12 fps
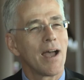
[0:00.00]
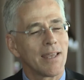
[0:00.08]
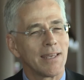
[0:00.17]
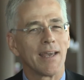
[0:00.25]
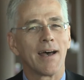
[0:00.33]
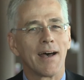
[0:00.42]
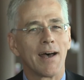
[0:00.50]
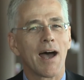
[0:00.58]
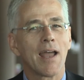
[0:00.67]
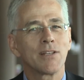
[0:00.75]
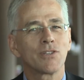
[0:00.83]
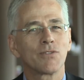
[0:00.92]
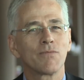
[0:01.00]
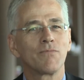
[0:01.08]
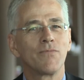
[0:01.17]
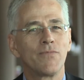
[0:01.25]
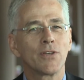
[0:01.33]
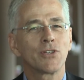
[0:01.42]
Yeah, it's
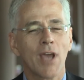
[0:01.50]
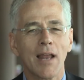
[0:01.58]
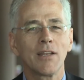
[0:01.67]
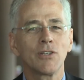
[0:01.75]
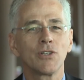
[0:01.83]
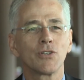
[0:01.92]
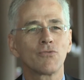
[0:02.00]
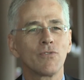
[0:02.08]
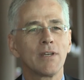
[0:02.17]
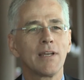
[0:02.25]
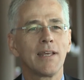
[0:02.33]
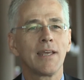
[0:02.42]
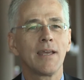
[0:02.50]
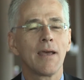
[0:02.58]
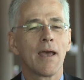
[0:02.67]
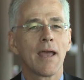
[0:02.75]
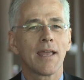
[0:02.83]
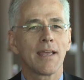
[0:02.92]
the challenge is really
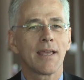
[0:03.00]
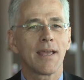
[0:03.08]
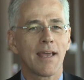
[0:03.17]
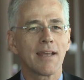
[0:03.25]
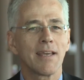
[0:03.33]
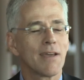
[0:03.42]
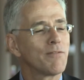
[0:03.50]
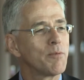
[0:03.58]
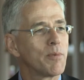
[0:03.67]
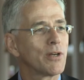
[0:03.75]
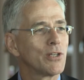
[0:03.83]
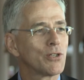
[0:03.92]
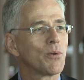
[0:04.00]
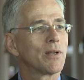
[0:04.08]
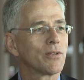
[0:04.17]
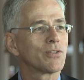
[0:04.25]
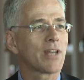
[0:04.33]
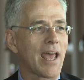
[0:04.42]
getting everybody to
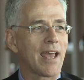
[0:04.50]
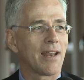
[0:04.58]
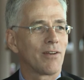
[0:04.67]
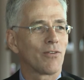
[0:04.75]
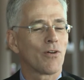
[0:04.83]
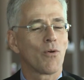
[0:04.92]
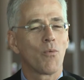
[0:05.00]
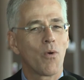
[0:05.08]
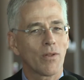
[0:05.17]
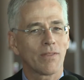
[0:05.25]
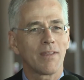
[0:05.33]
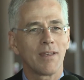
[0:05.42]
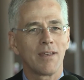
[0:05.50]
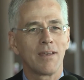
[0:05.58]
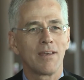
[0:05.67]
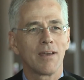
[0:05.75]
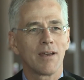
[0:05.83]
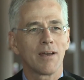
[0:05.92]
understand what
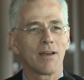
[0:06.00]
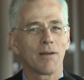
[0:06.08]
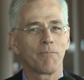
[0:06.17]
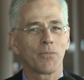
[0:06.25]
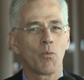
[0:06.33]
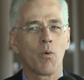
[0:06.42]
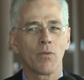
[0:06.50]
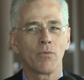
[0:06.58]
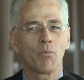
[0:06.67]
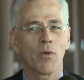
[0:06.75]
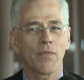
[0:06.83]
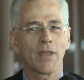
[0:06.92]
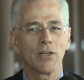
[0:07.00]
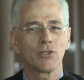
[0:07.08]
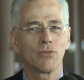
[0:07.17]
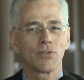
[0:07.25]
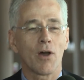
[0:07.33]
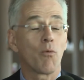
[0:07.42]
the
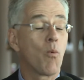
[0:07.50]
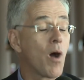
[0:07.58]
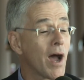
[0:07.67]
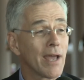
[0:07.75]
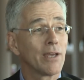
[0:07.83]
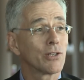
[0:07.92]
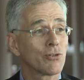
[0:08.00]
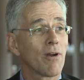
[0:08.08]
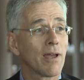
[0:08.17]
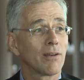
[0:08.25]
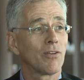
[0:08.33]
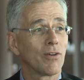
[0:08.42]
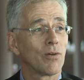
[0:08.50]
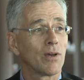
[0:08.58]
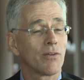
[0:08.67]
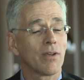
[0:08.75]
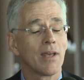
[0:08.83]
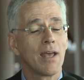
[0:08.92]
issues are, why you're trying to do it.